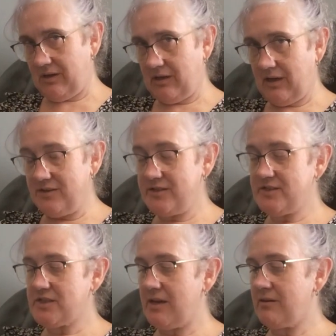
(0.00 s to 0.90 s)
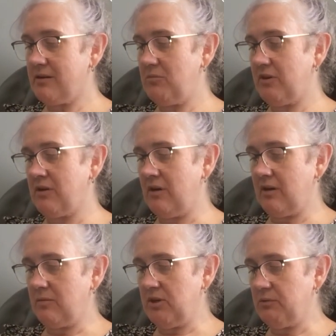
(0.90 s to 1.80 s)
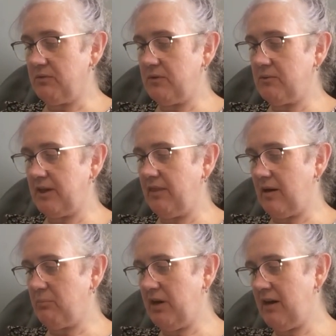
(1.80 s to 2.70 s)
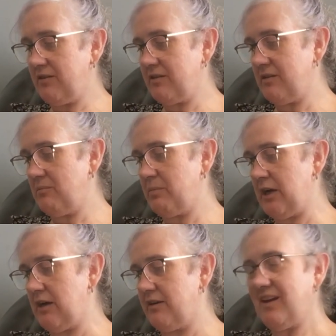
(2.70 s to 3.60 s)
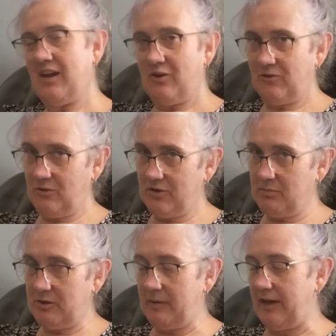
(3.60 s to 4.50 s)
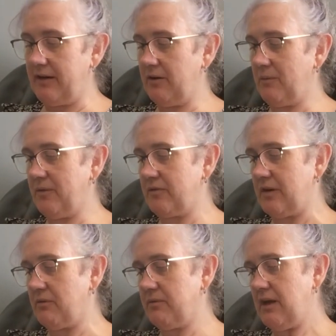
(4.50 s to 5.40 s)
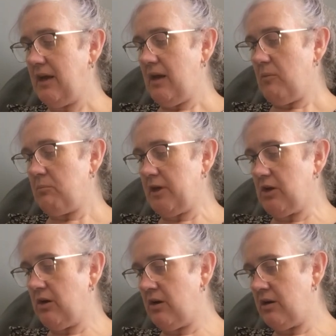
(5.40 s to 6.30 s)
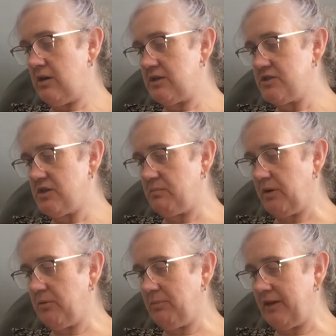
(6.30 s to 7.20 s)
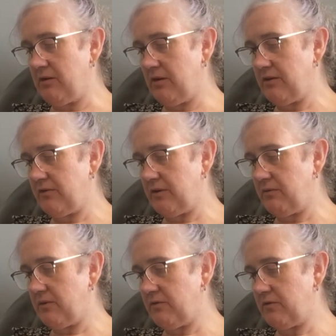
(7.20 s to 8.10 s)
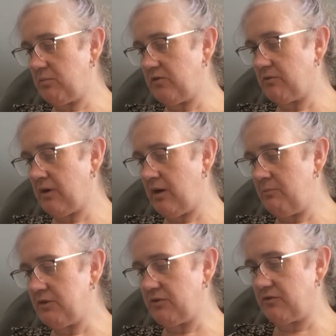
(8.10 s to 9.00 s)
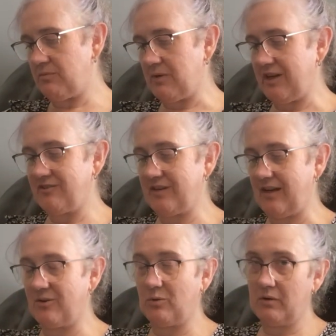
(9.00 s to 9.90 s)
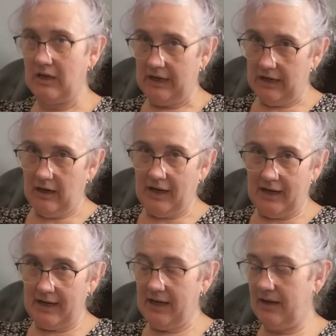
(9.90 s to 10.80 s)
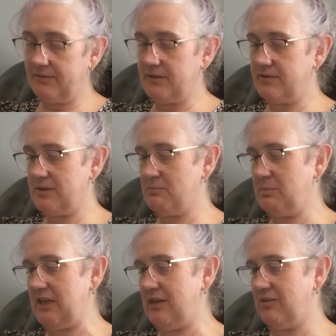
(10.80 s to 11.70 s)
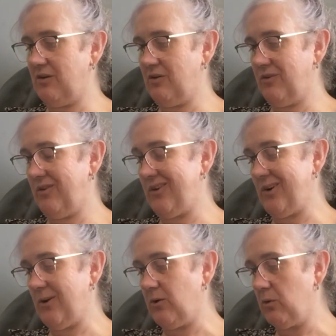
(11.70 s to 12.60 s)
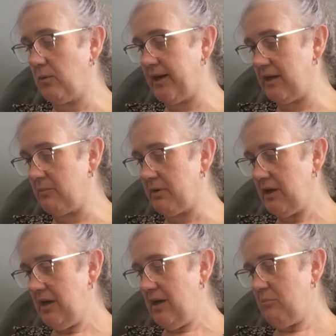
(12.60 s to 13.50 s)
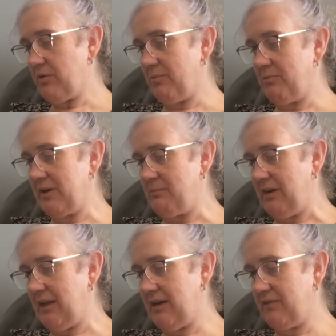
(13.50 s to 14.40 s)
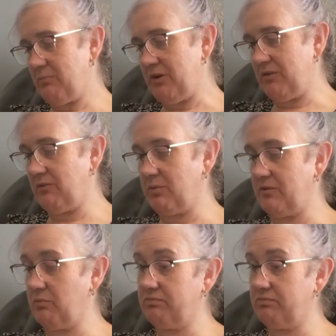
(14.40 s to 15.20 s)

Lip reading: I did say that I'm not only going to be reviewing that pattern, but talk a bit about health stuff, because you probably notice if you've subscribed to my channel, I haven't been on a whole heap. Probably my last post was